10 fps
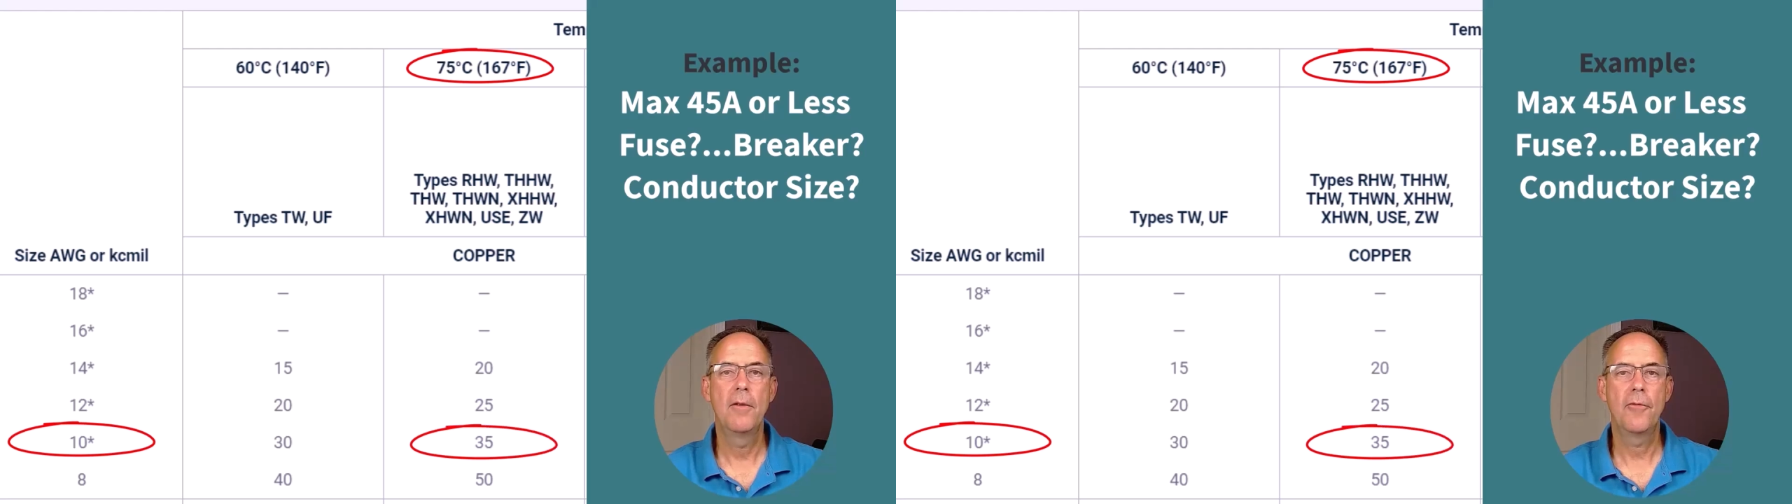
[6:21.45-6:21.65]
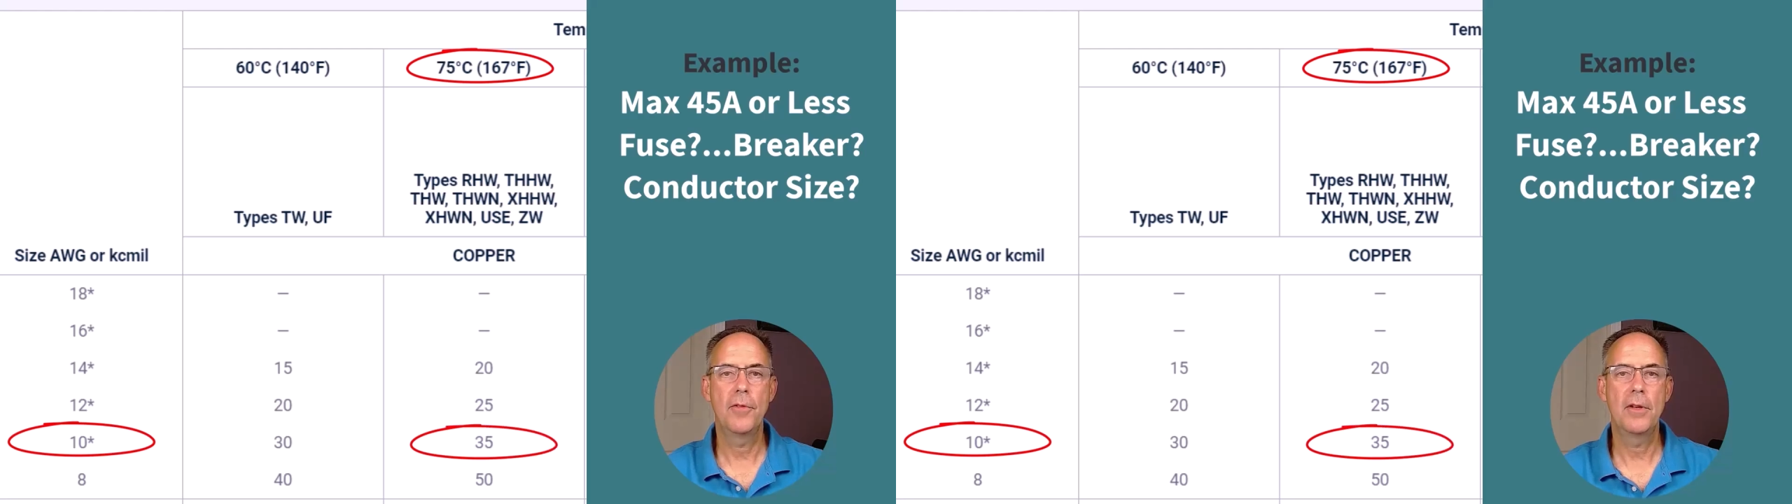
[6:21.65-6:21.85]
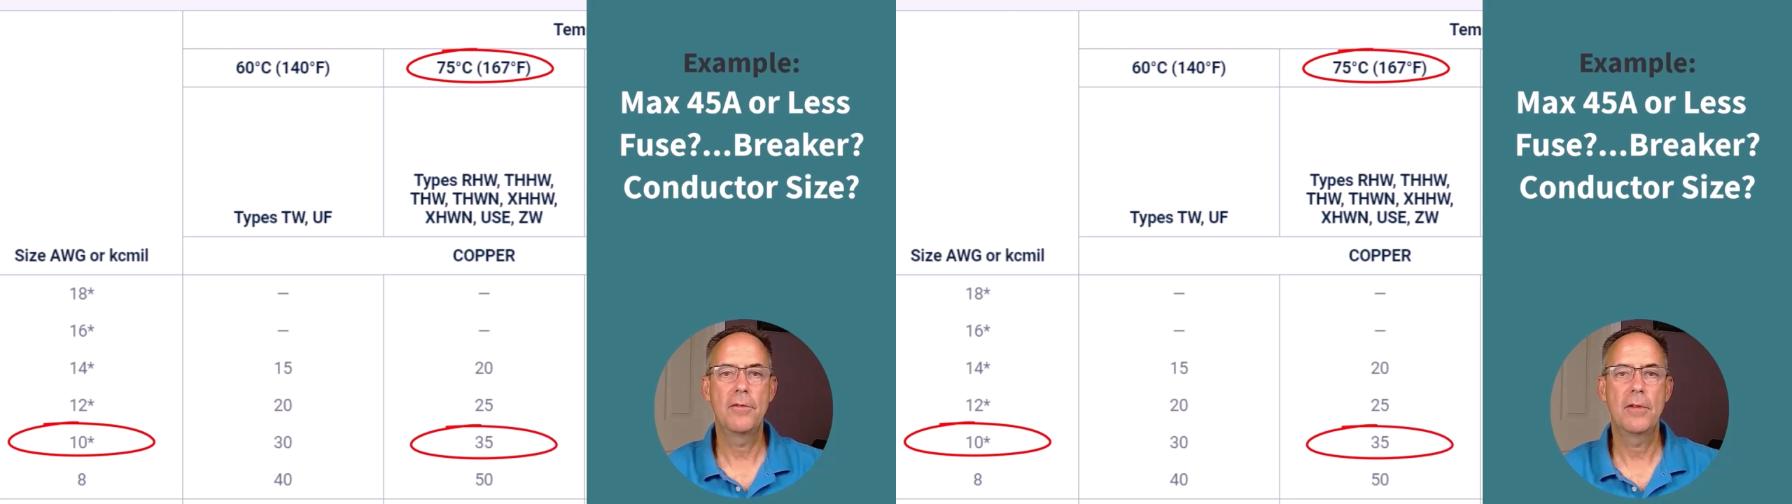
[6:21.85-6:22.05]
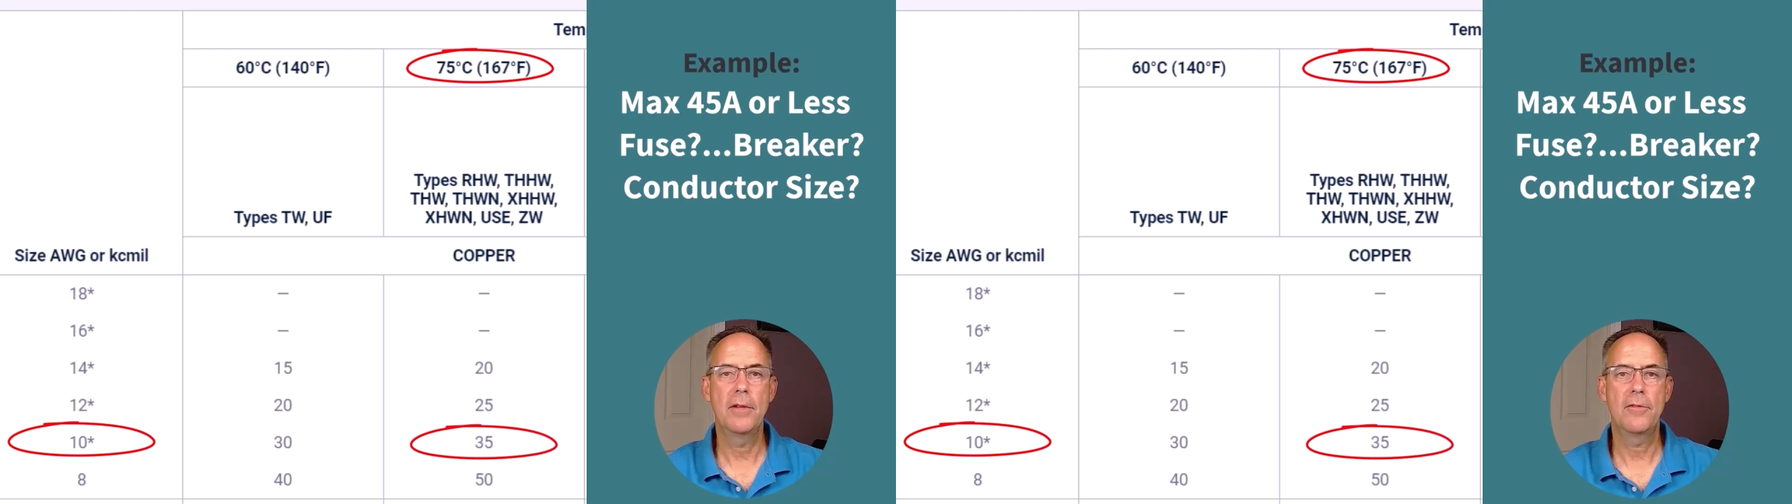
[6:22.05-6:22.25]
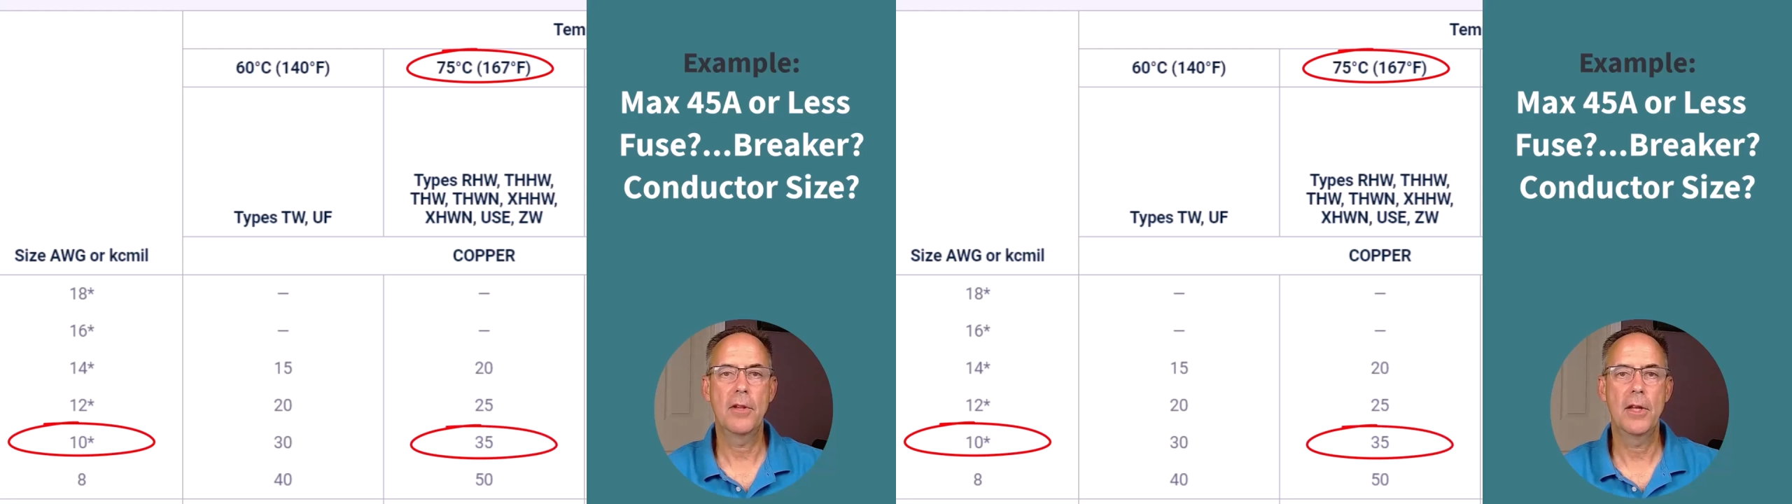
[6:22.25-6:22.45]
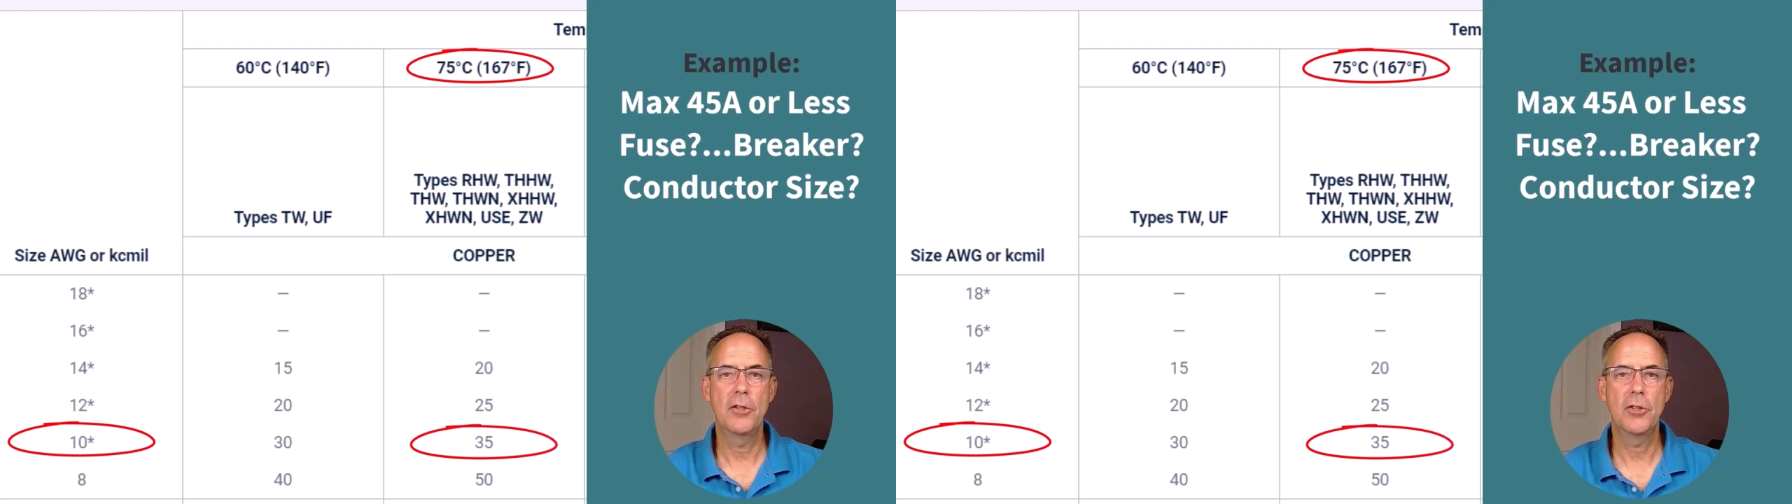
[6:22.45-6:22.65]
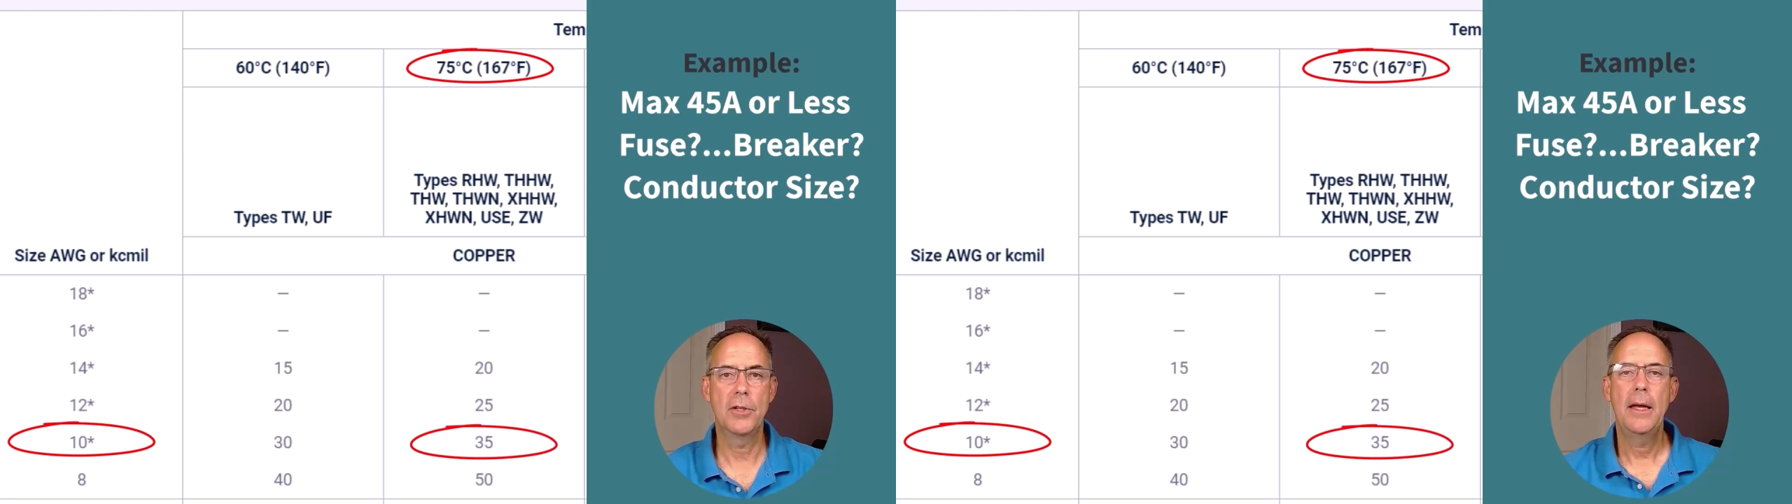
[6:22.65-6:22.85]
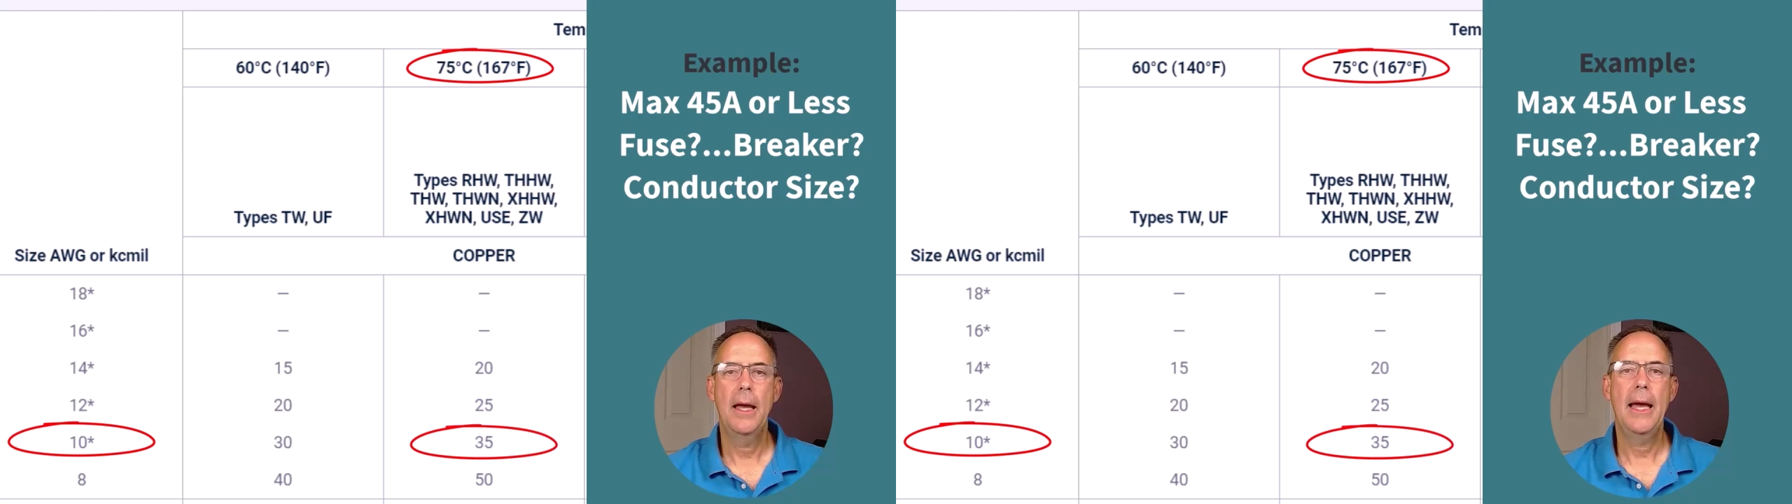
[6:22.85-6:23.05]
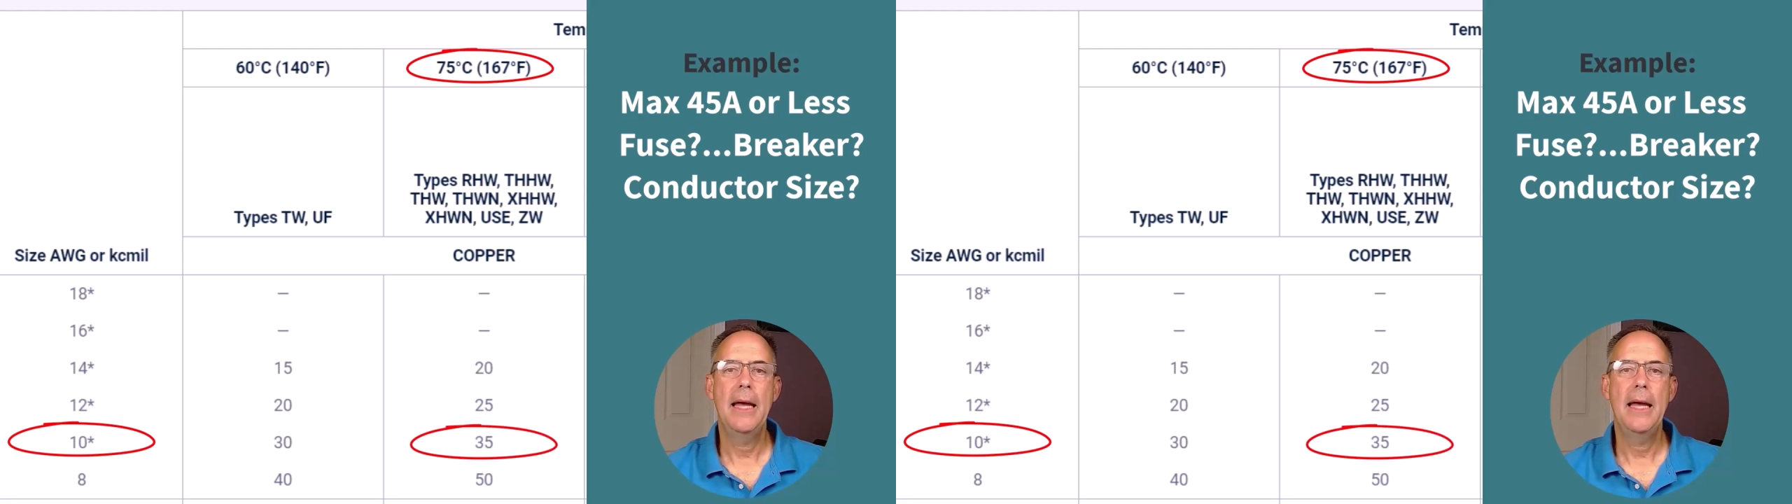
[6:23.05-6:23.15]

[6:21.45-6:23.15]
for this installation.